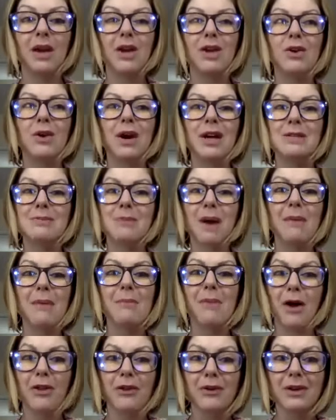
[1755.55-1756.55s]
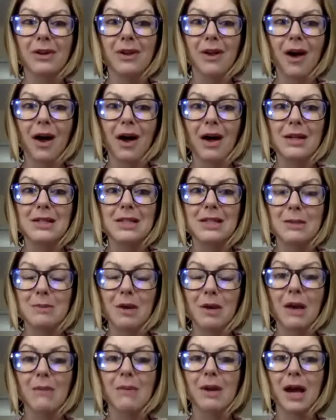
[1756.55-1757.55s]
You guys, my mother-in-law didn't
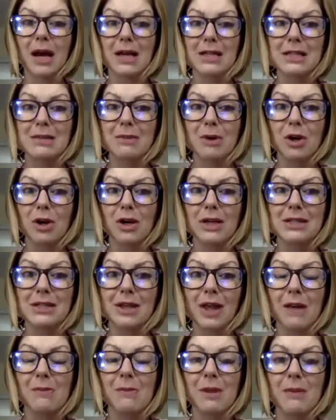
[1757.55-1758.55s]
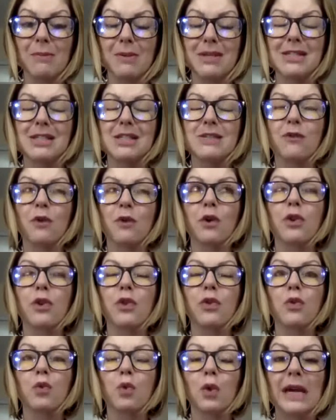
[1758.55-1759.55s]
become a customer until I'd been in business for
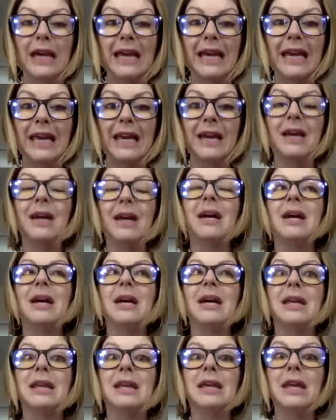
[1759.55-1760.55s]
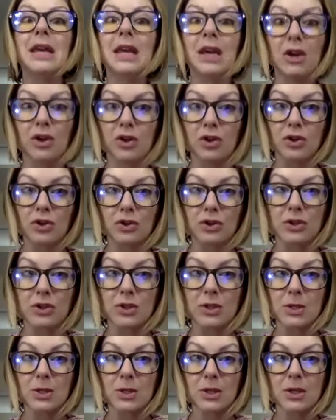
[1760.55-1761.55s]
3
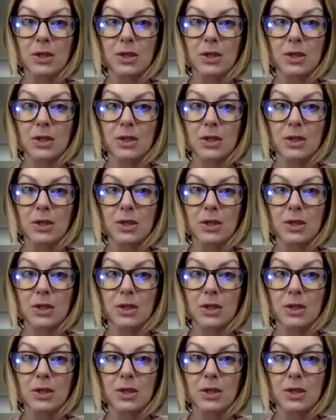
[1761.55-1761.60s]
years.